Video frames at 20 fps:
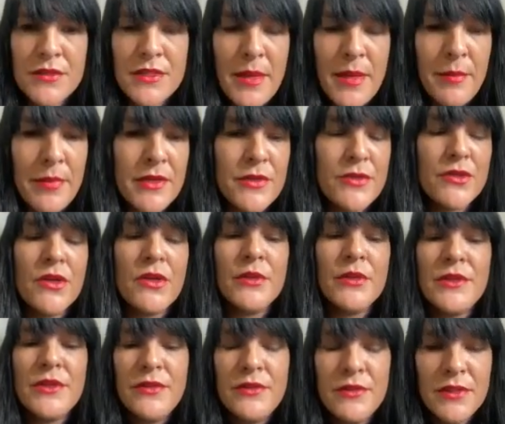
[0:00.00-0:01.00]
San Pedro,
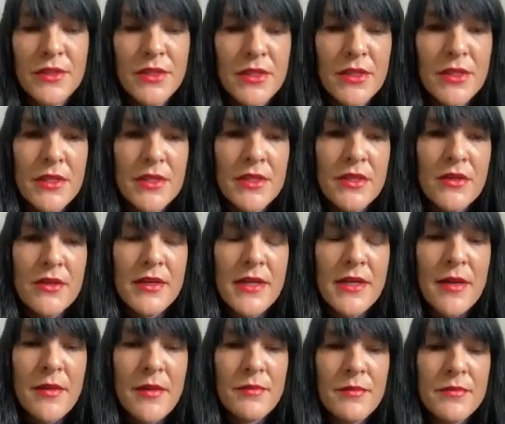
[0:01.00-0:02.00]
and
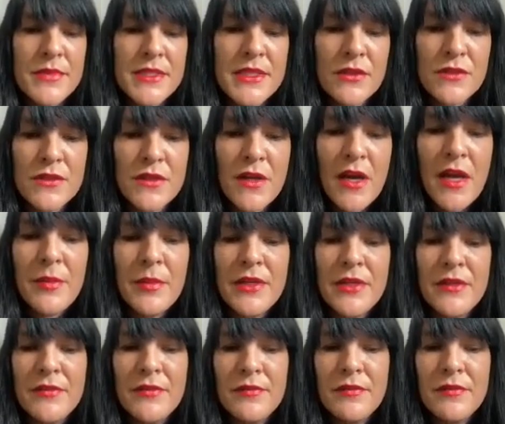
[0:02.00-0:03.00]

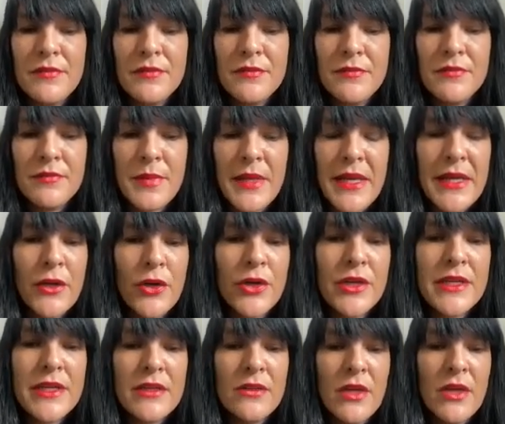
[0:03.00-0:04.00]
psilocybin and
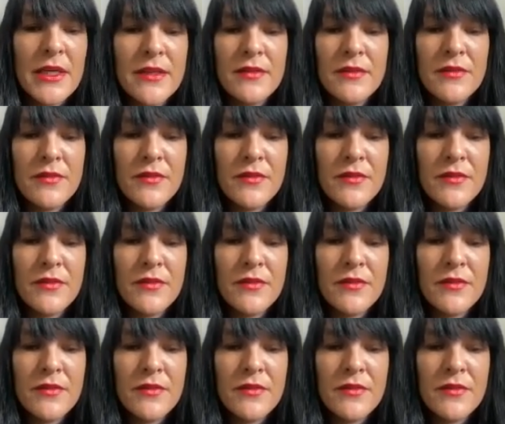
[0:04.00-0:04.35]
peyote, like,